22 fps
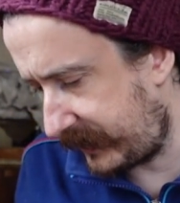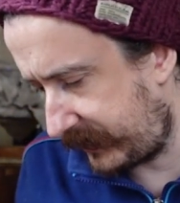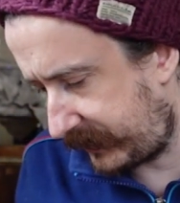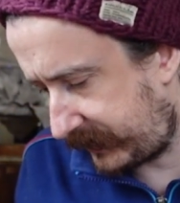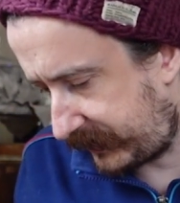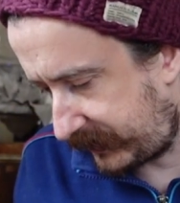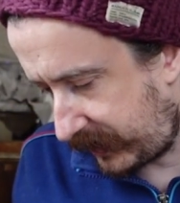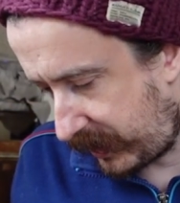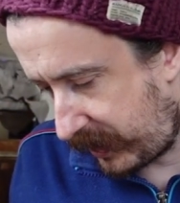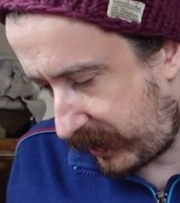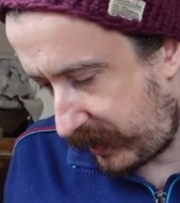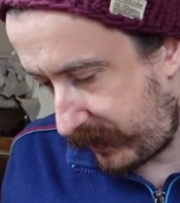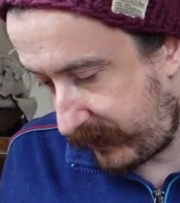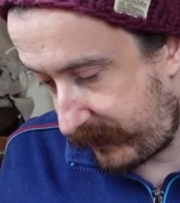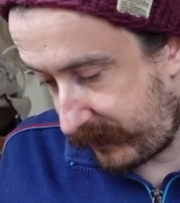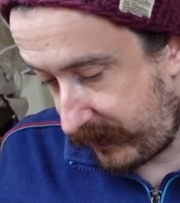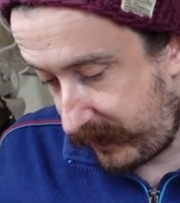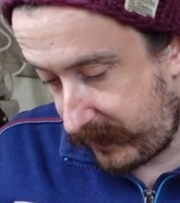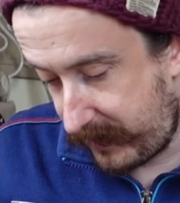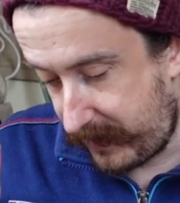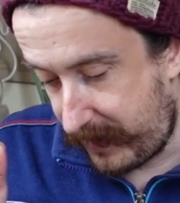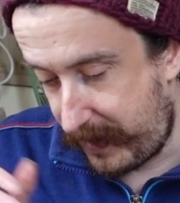So,
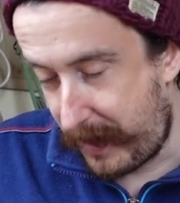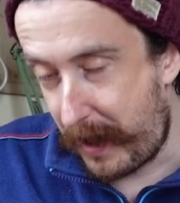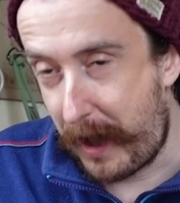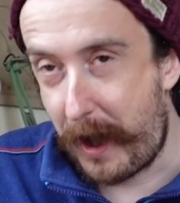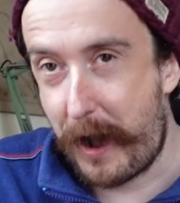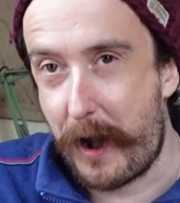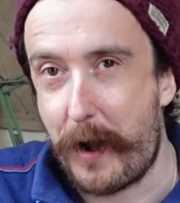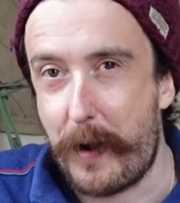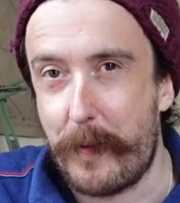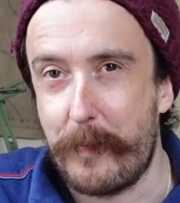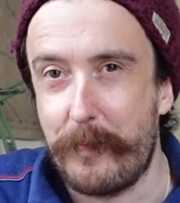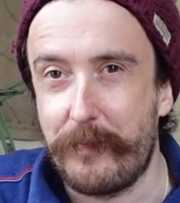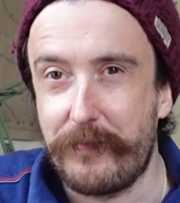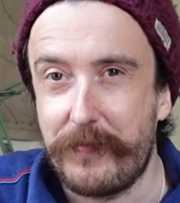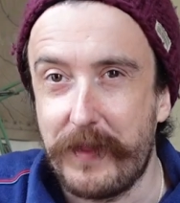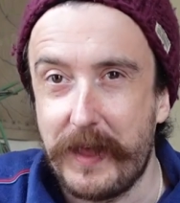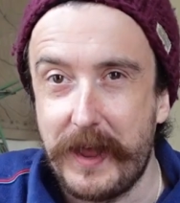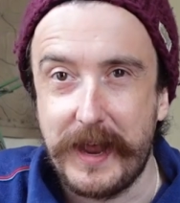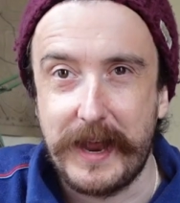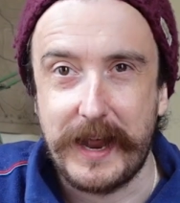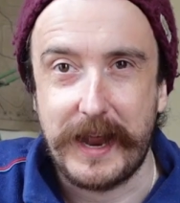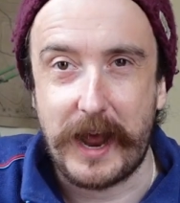
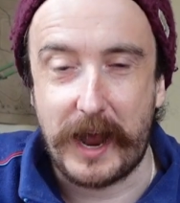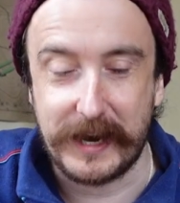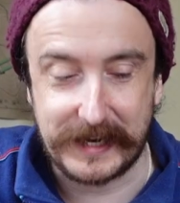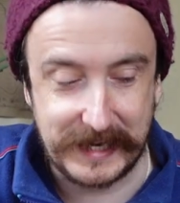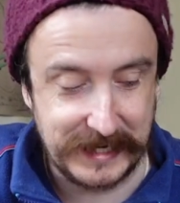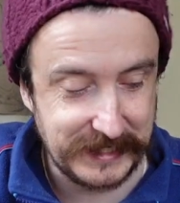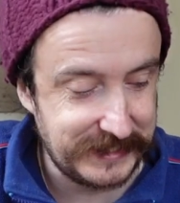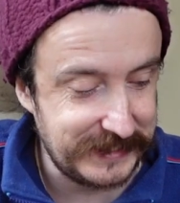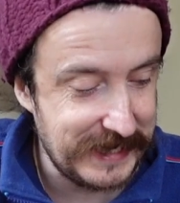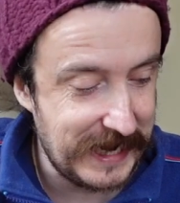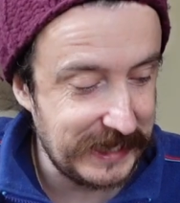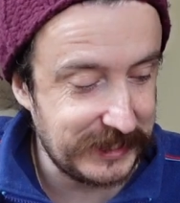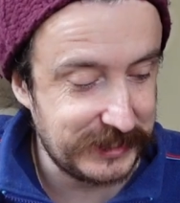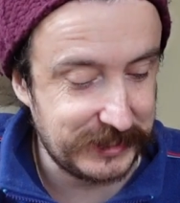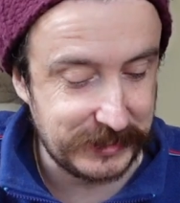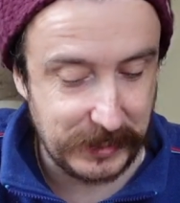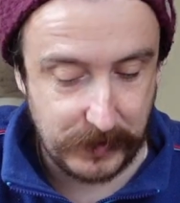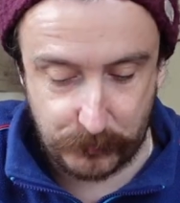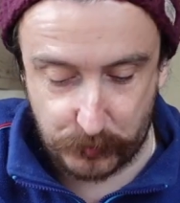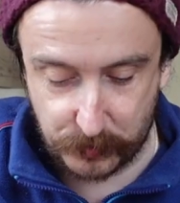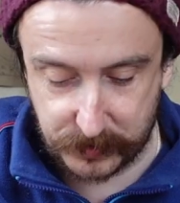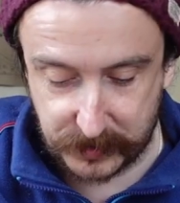I guess next
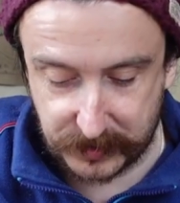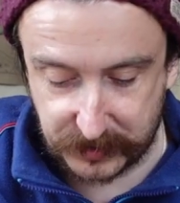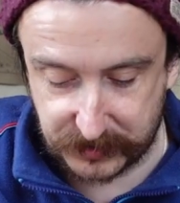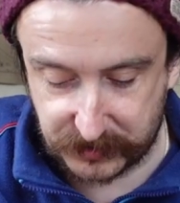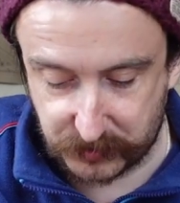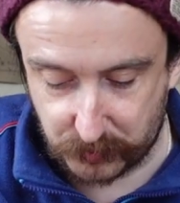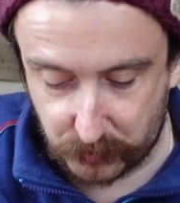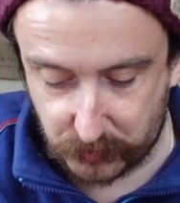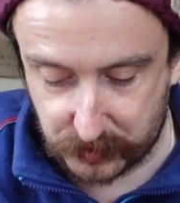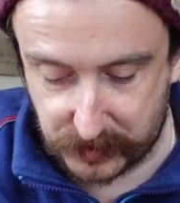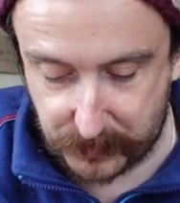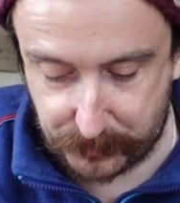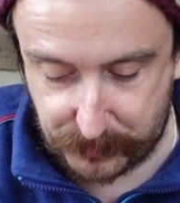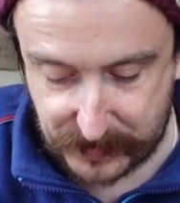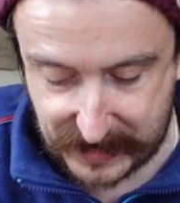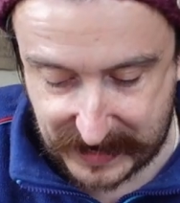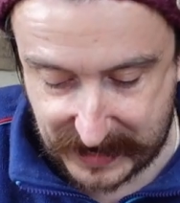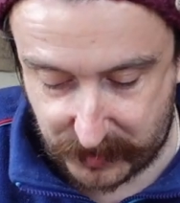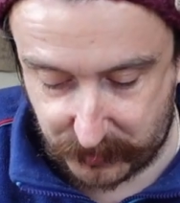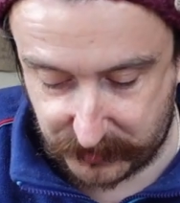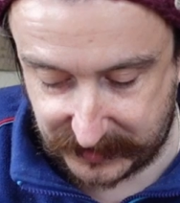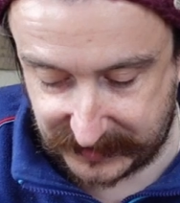up we're going to talk
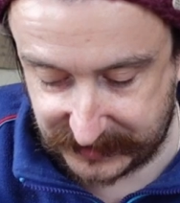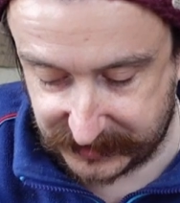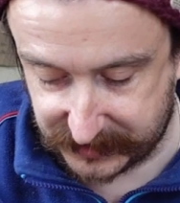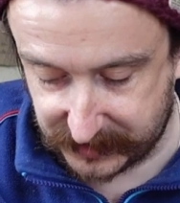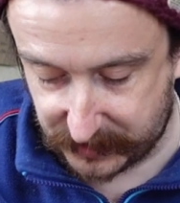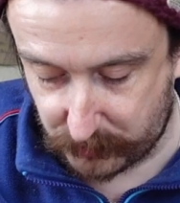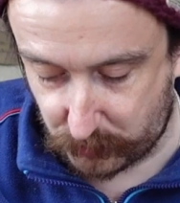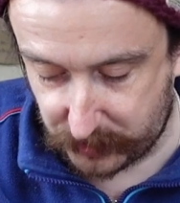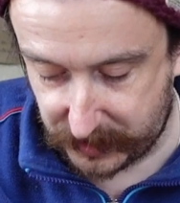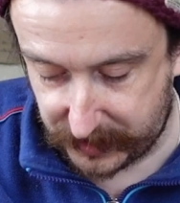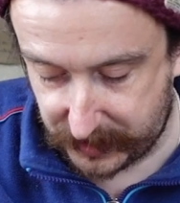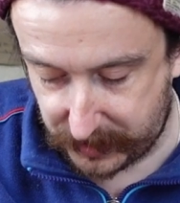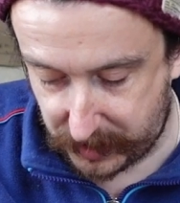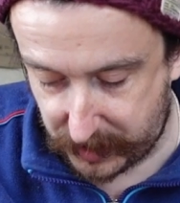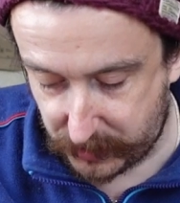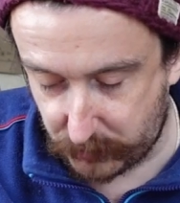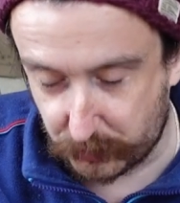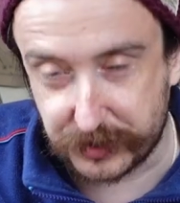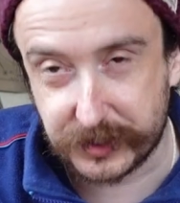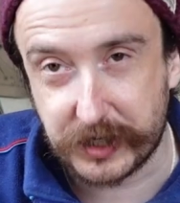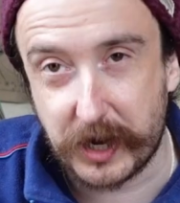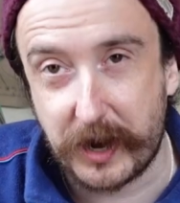about, he's going to want to know
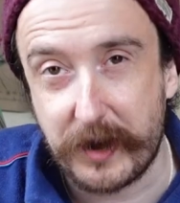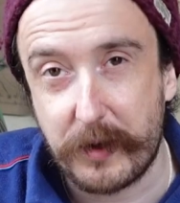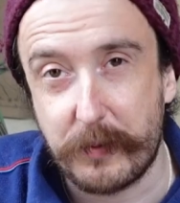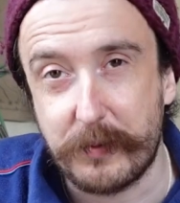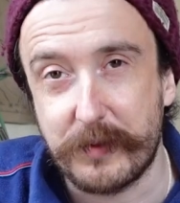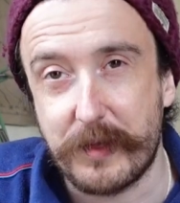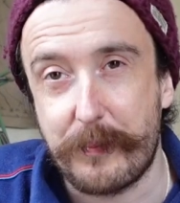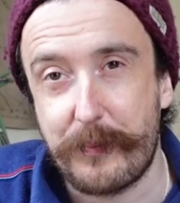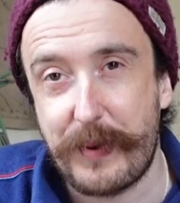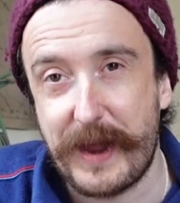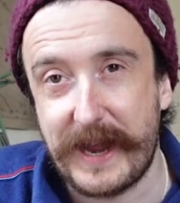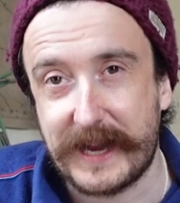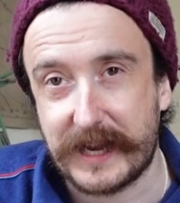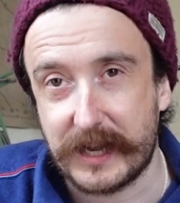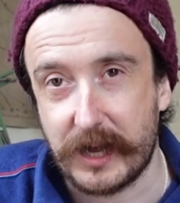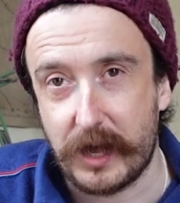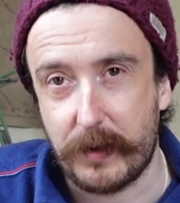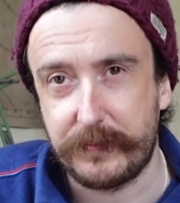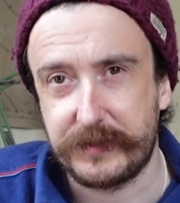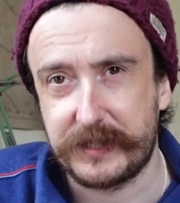what's going on with the pickup.